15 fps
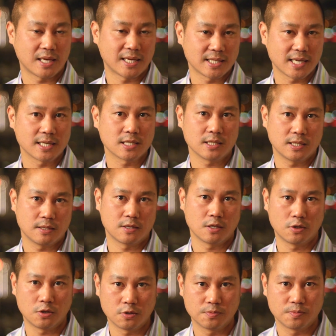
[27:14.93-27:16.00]
That's actually
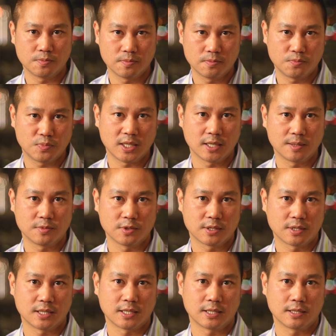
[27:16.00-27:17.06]
the whole be
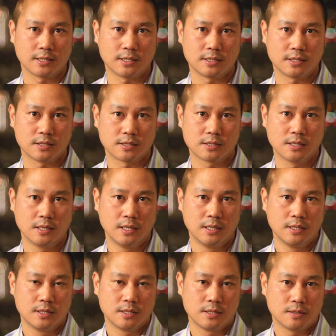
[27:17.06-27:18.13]
humble thing is
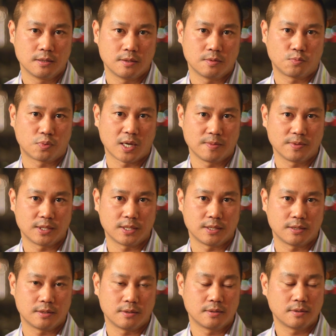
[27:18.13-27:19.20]

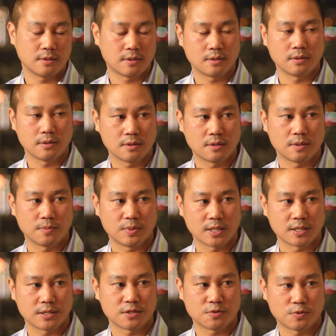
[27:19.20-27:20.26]
probably the
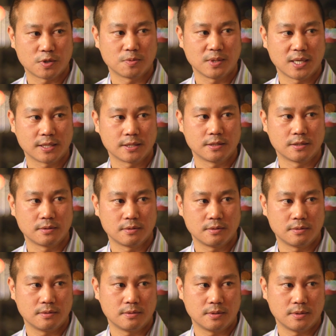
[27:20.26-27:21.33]
biggest roadblock
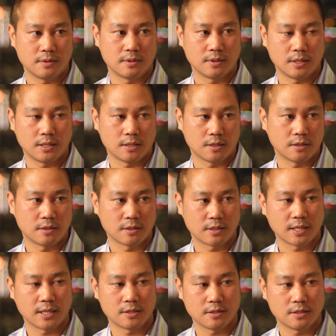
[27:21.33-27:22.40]
in
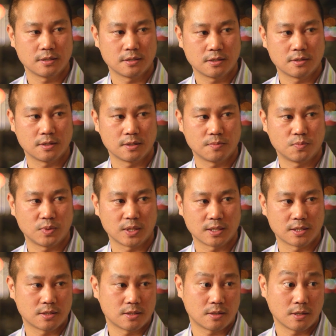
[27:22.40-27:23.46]
our candidates
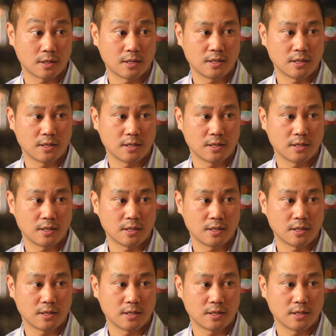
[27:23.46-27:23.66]
because